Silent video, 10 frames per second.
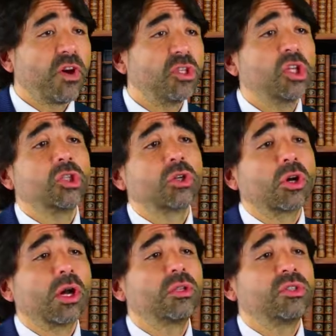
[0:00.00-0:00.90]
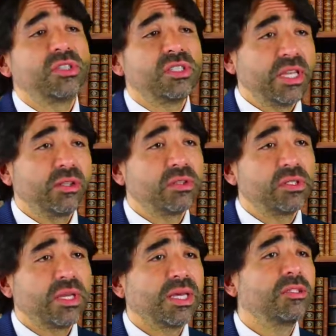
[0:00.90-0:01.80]
Functional Oncology
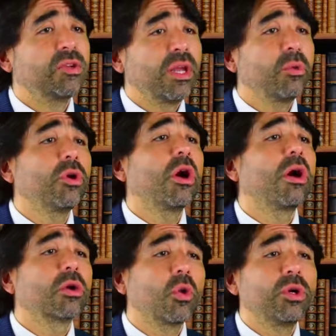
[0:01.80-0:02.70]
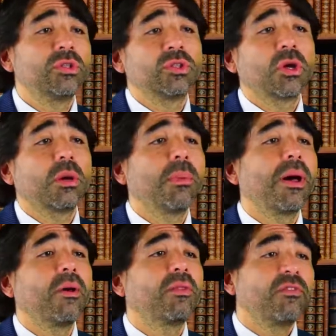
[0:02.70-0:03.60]
Centers, and today we are going to talk
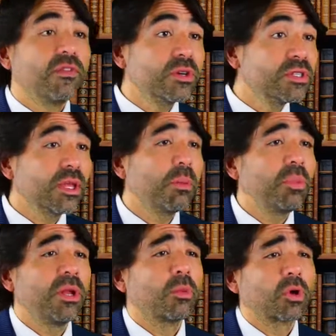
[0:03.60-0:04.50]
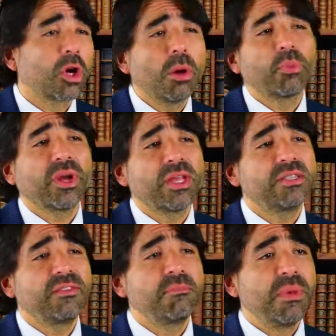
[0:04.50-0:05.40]
about the first step in our
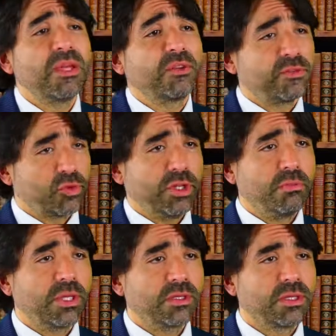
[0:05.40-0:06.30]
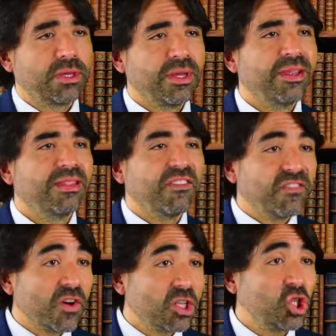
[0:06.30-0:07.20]
comprehensive method of treatment, the
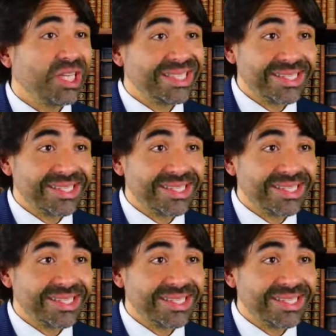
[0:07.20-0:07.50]
functional